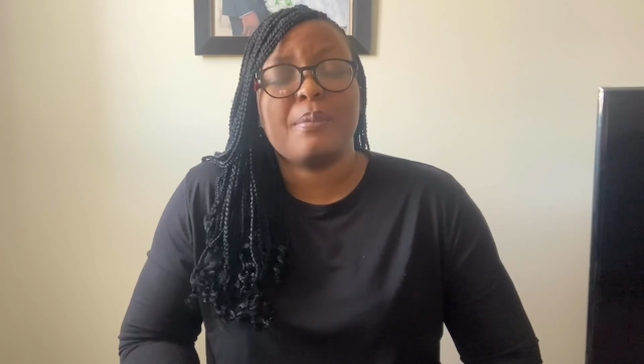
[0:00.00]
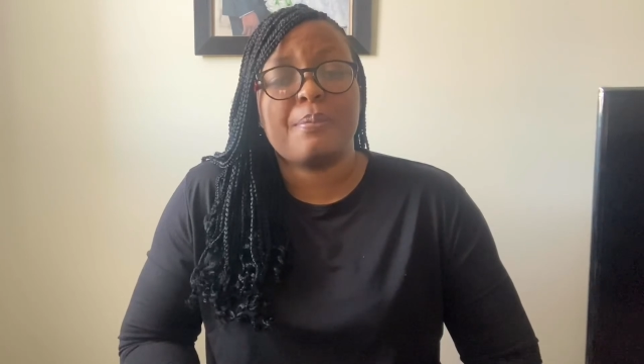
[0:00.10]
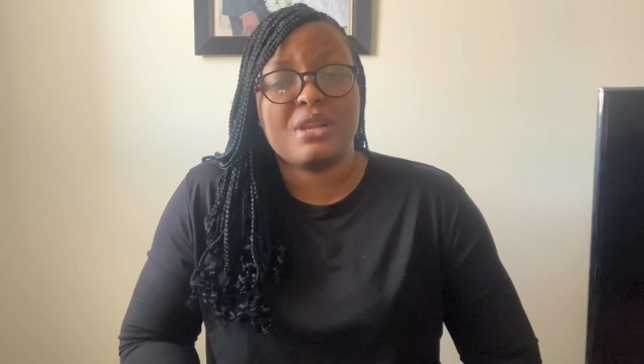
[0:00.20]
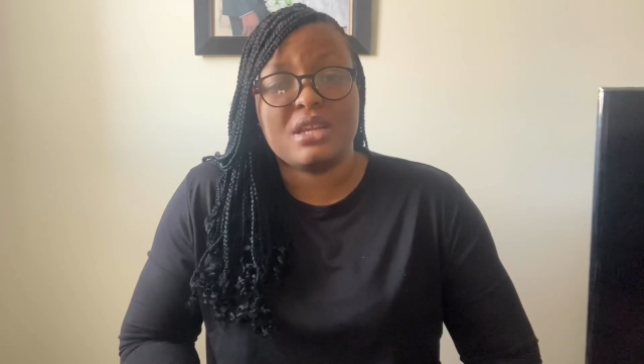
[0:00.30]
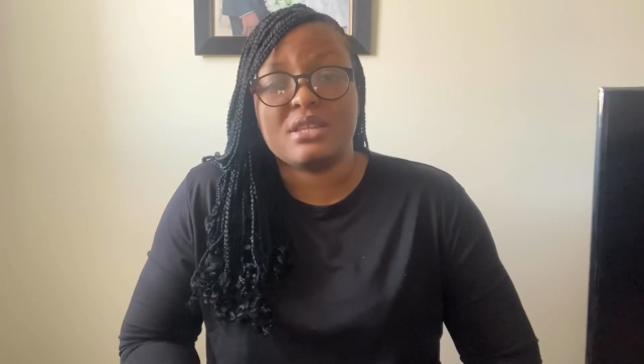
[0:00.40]

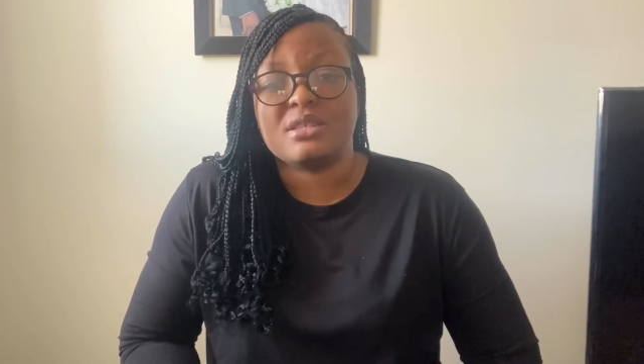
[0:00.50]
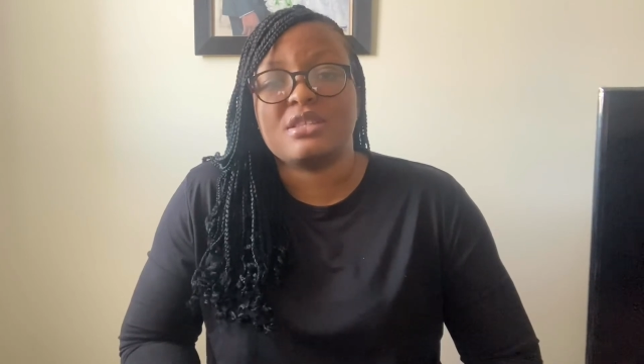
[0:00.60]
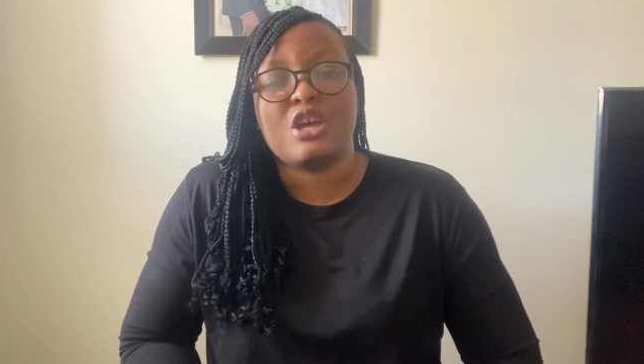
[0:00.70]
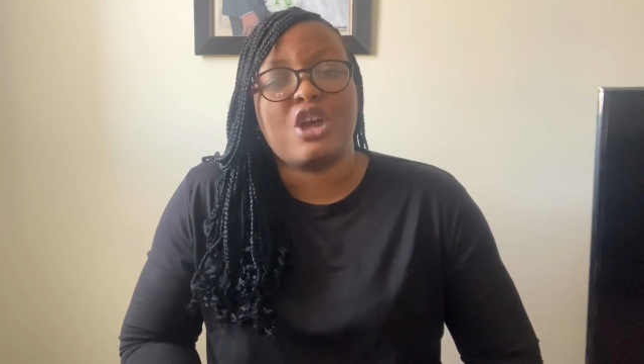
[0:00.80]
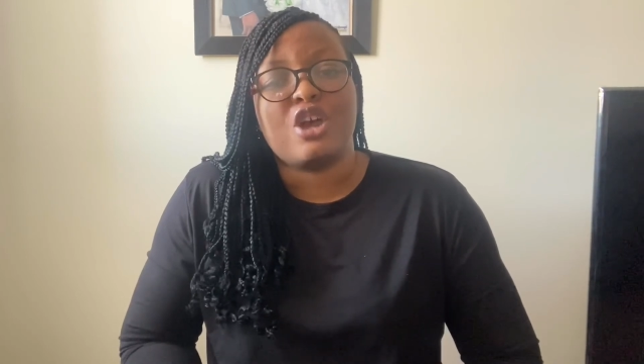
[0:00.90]
please
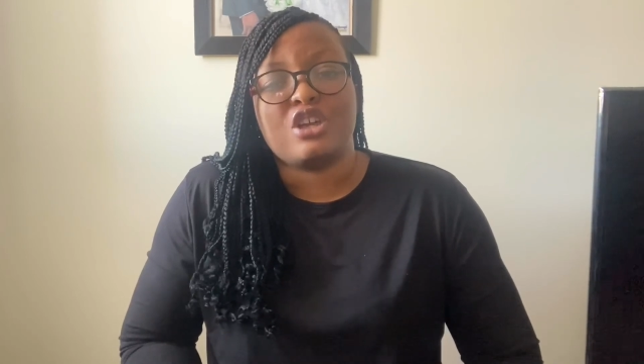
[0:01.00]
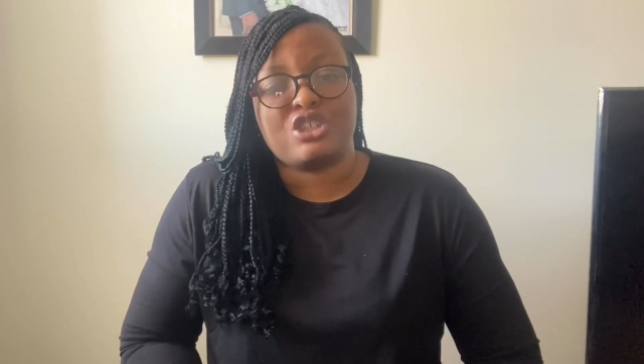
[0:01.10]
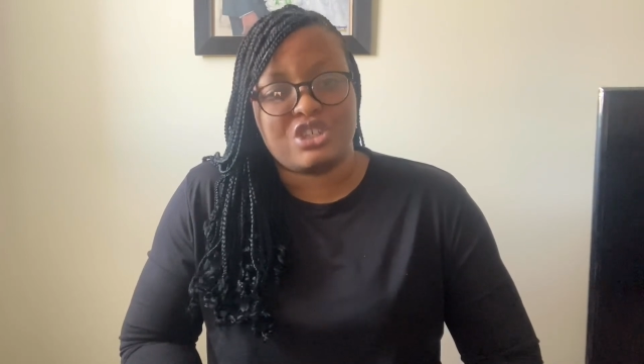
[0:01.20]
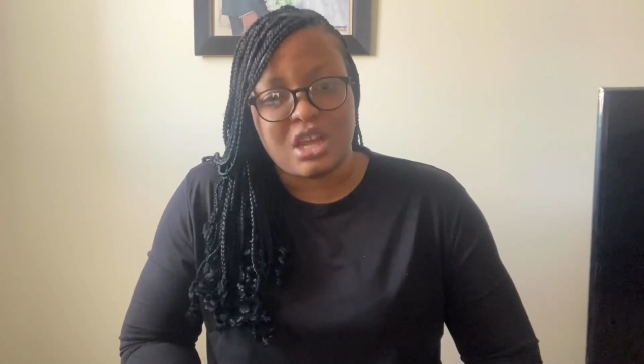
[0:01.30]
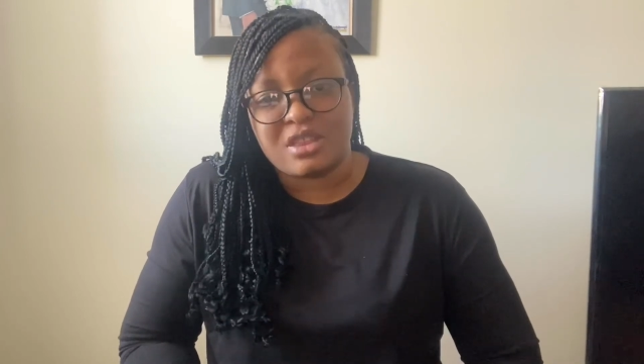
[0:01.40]

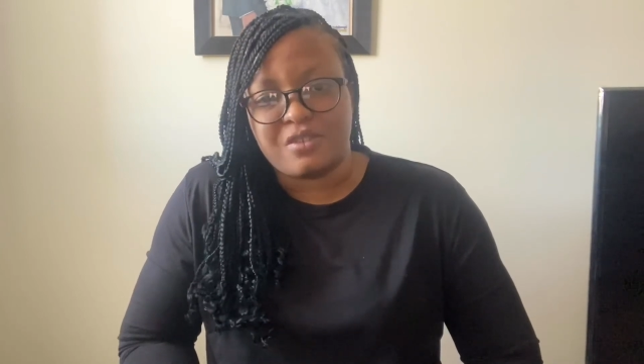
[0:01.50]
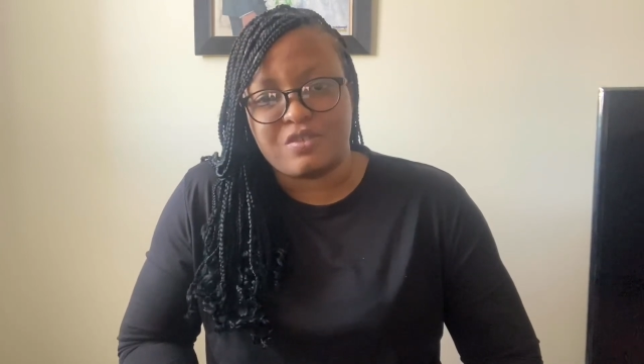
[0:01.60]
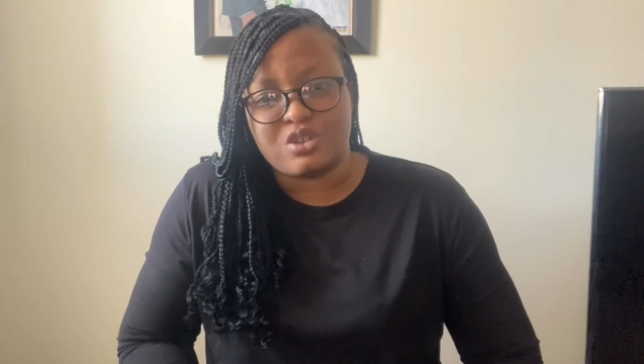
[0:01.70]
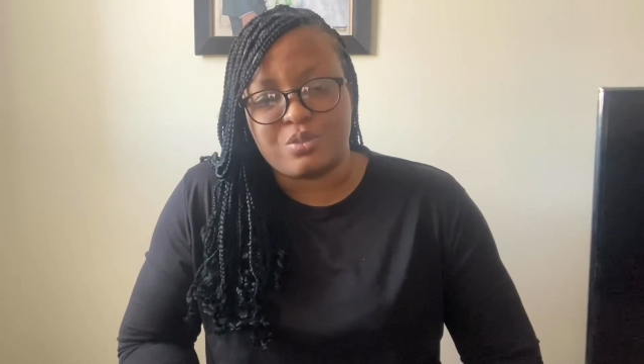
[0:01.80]
share the video,